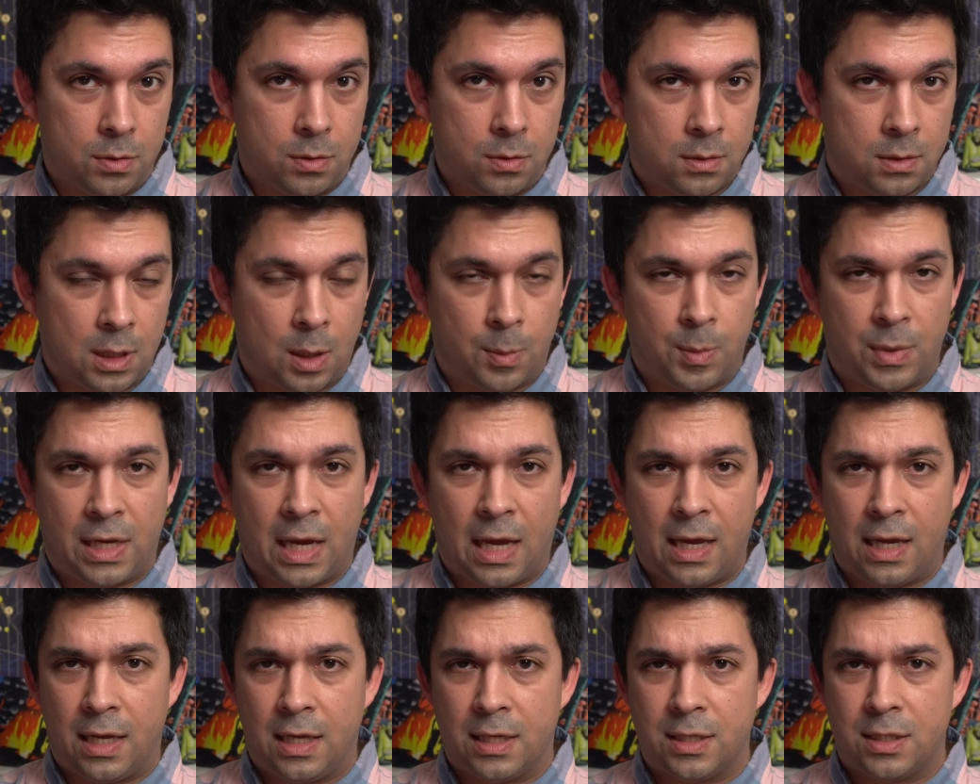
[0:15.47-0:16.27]
Now,
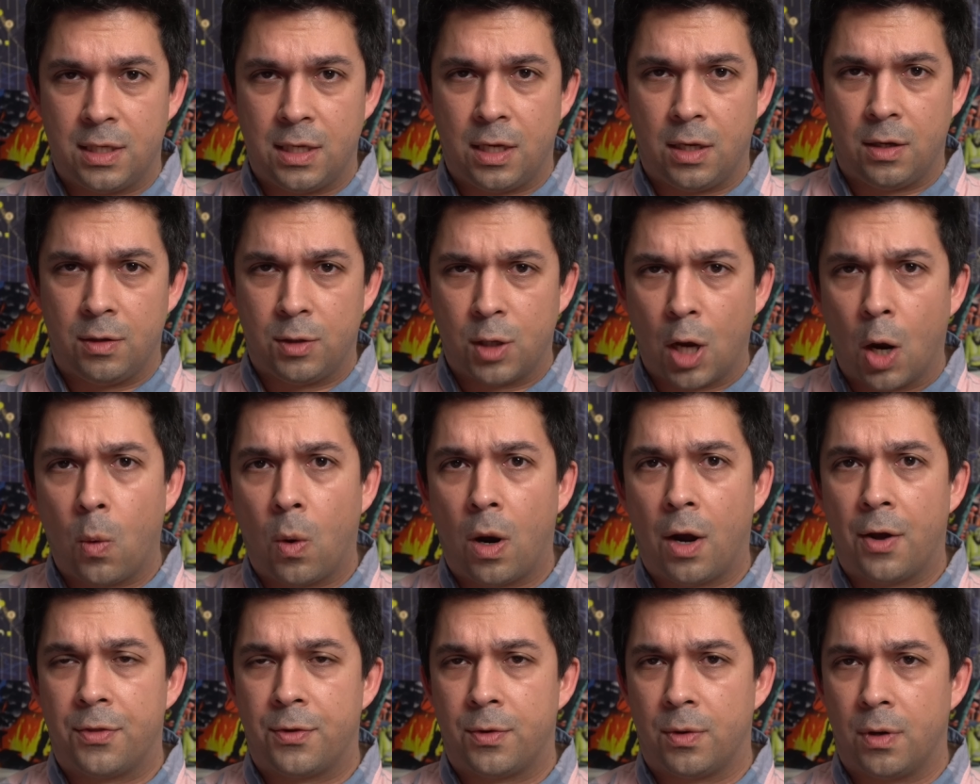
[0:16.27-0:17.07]
Magay is the
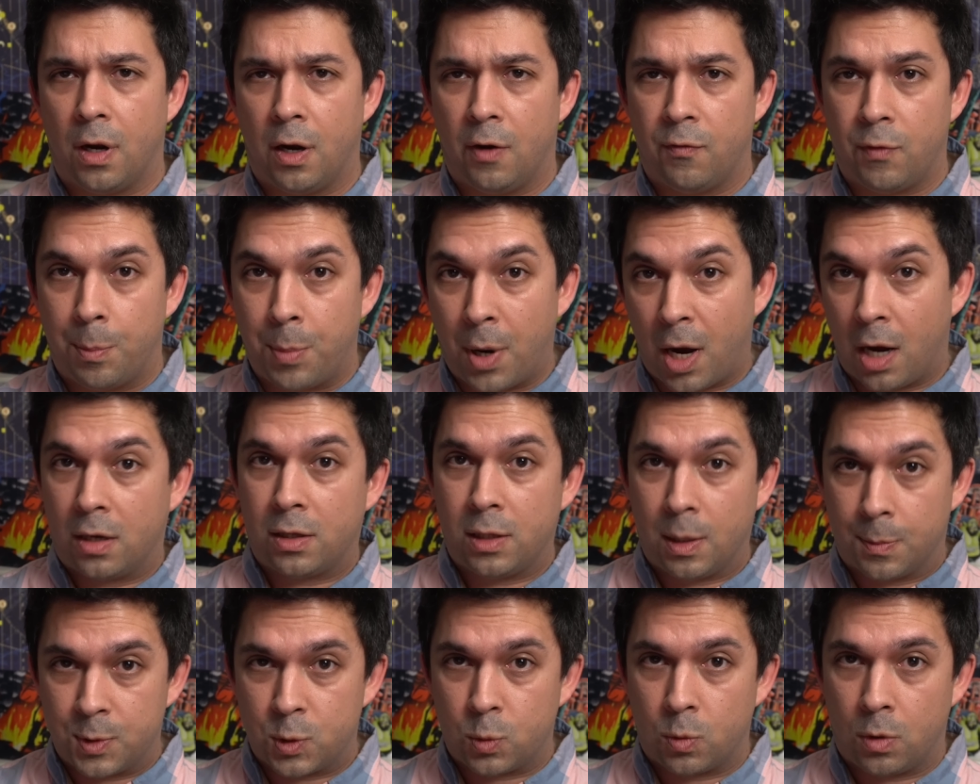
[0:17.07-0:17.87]
co-author of
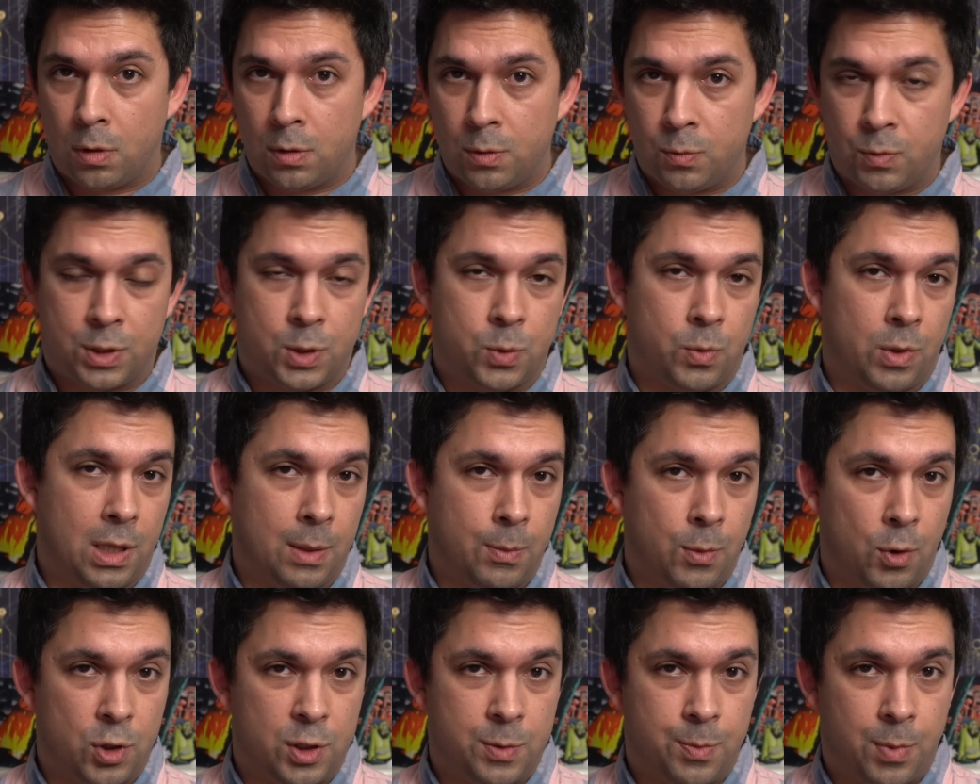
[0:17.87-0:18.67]
Apocalypse World, which is one of the
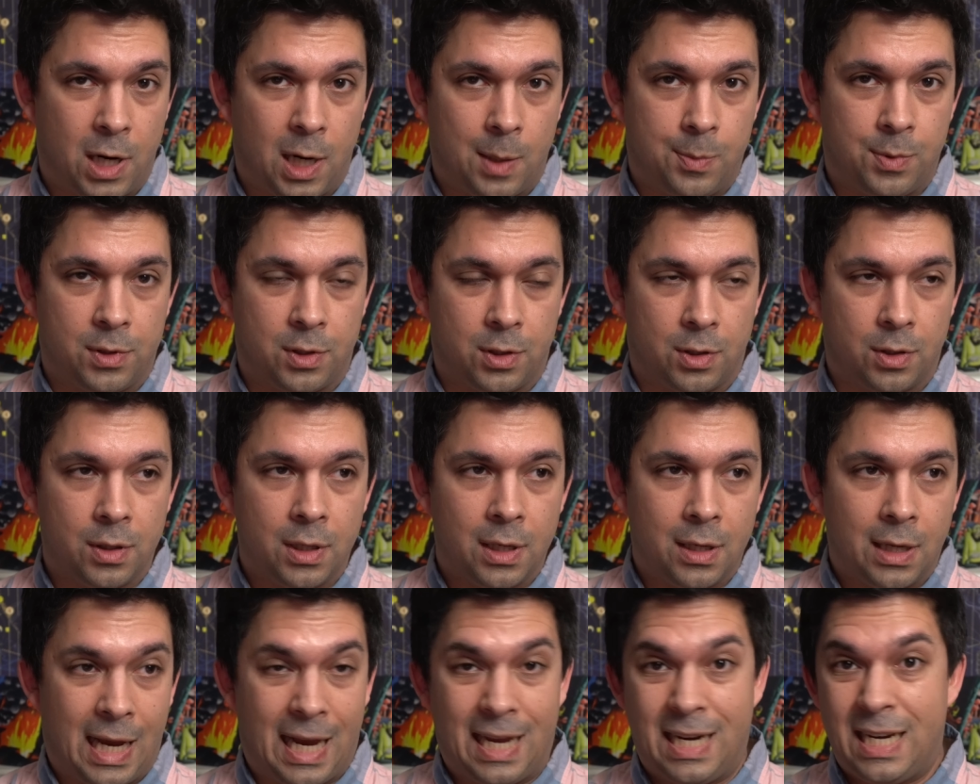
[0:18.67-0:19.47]
most popular
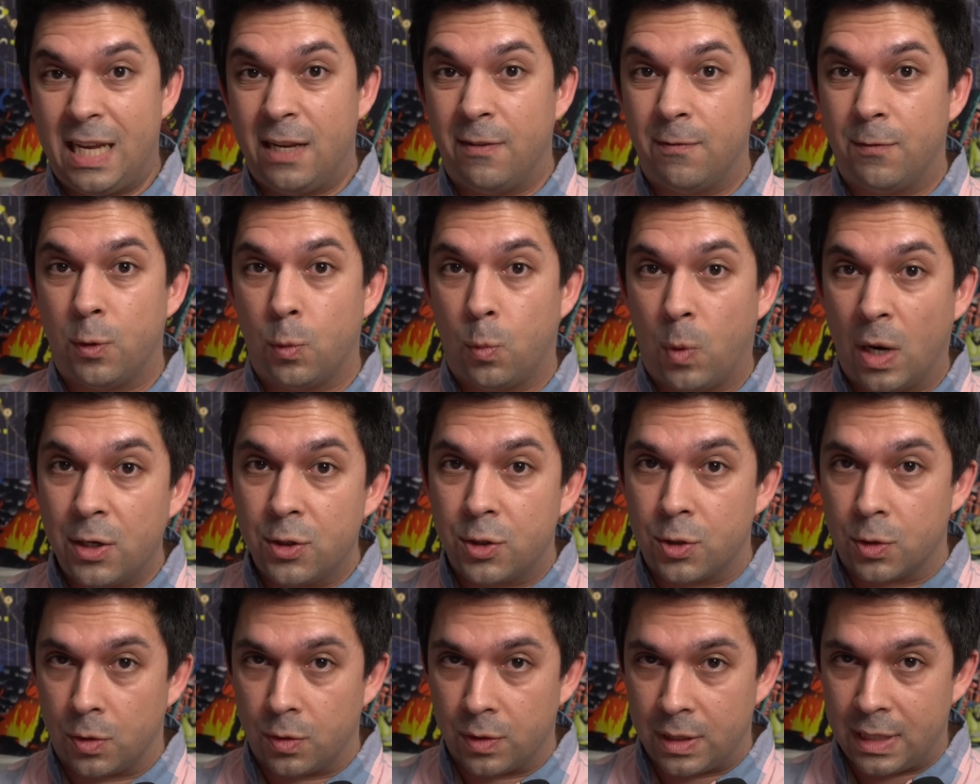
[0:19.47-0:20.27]
and
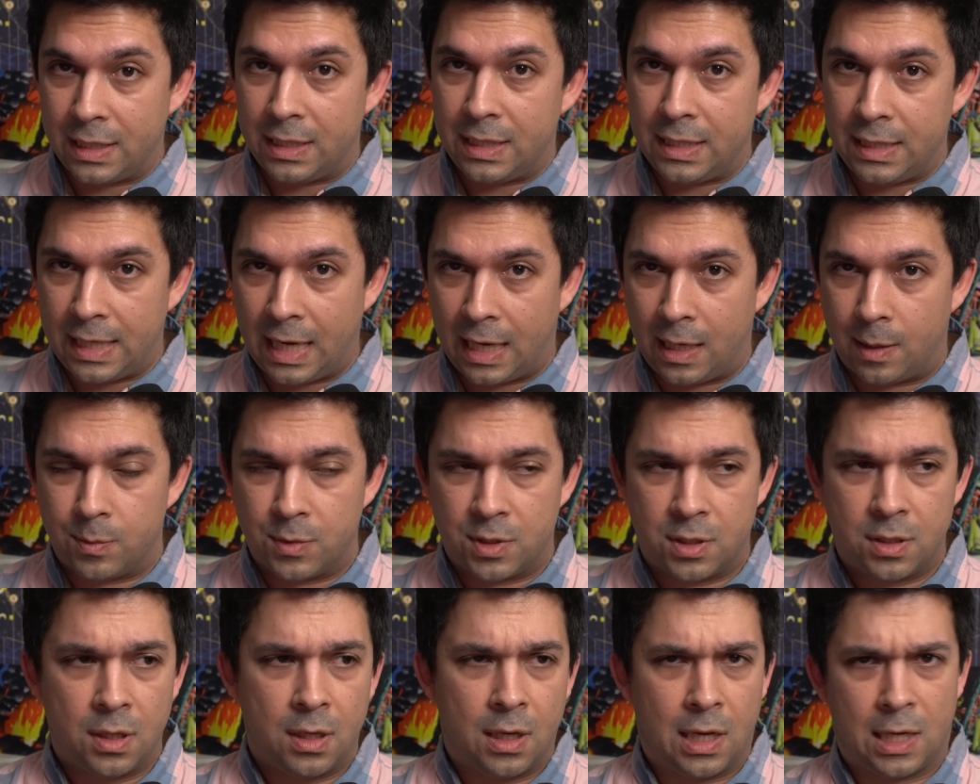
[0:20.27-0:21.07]
influential indie
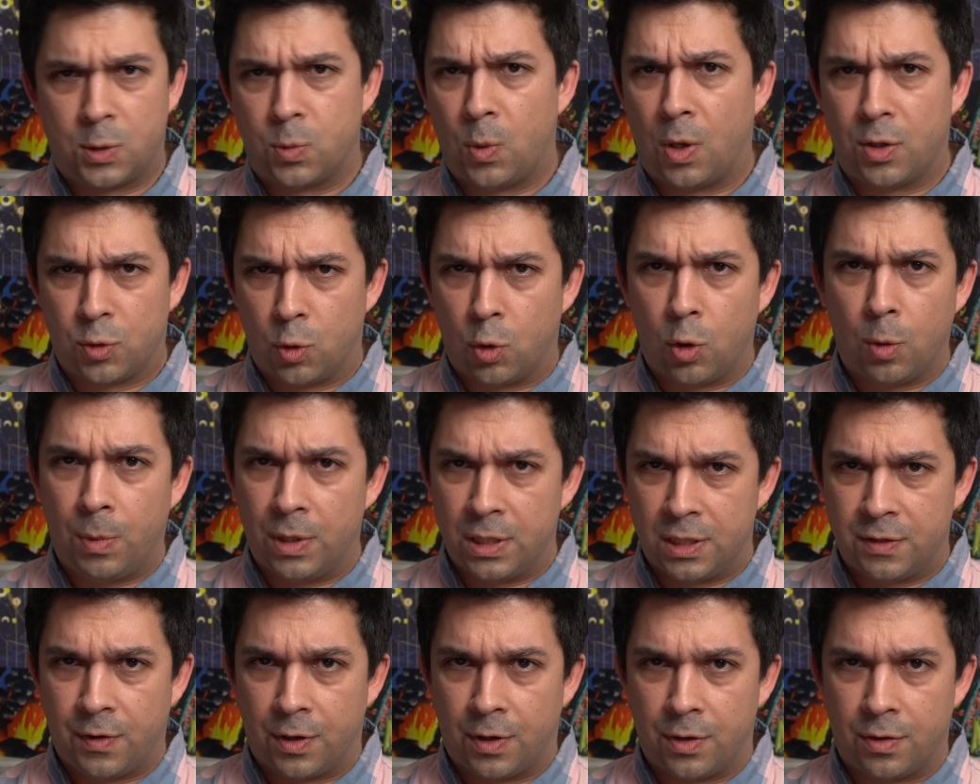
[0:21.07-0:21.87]
games, as well as a whole
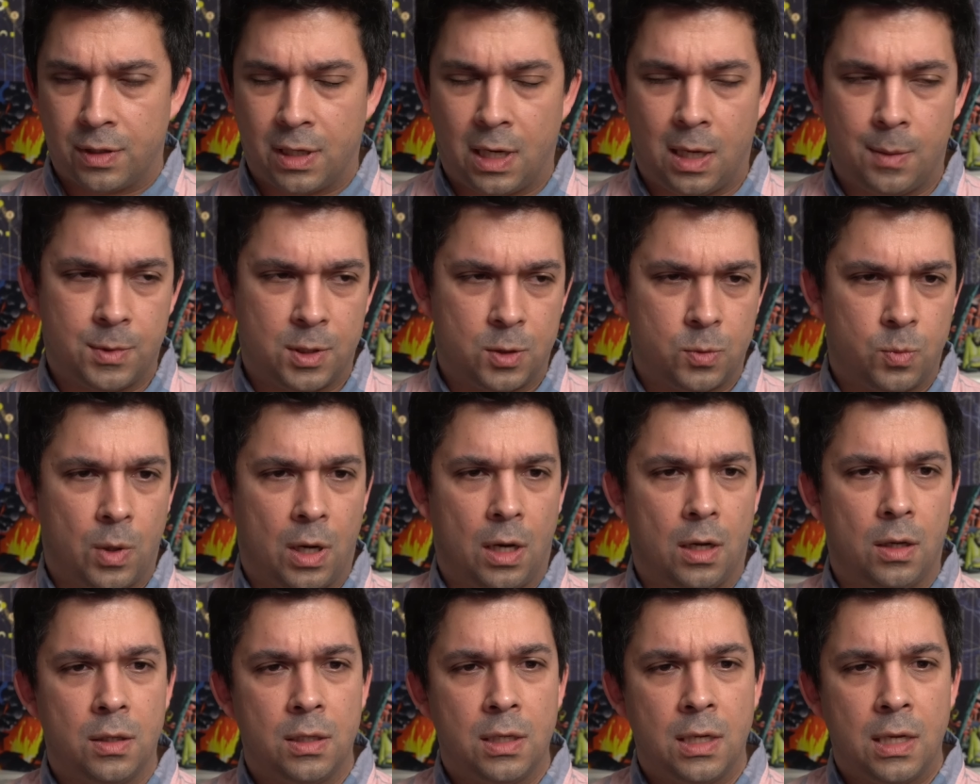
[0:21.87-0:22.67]
bunch of other games as
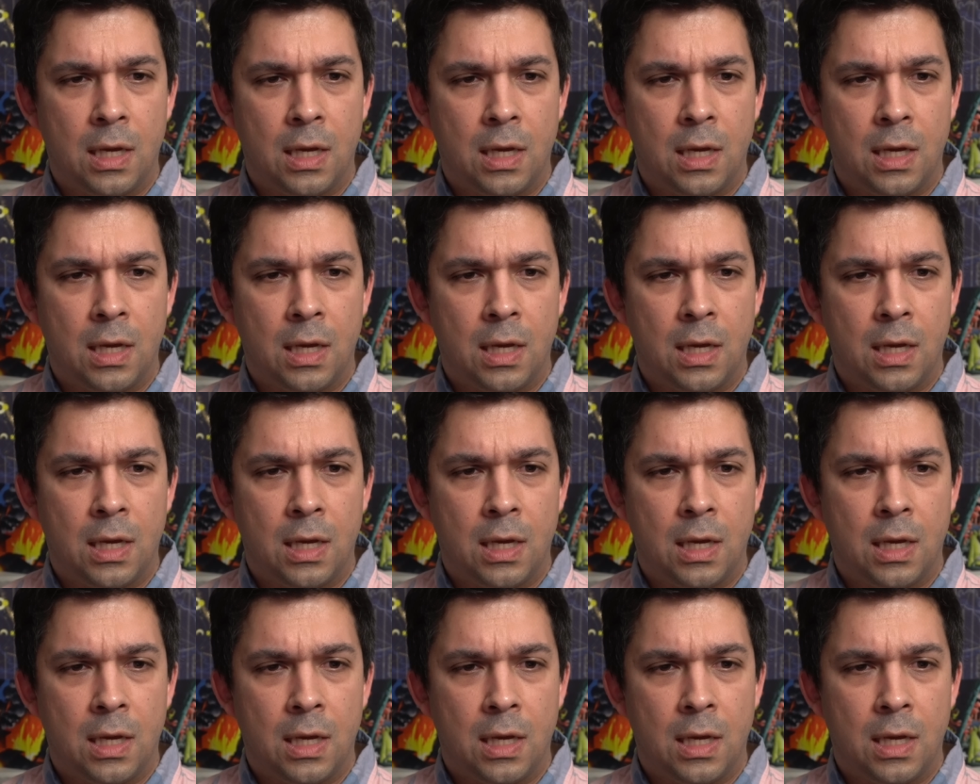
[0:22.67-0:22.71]
well.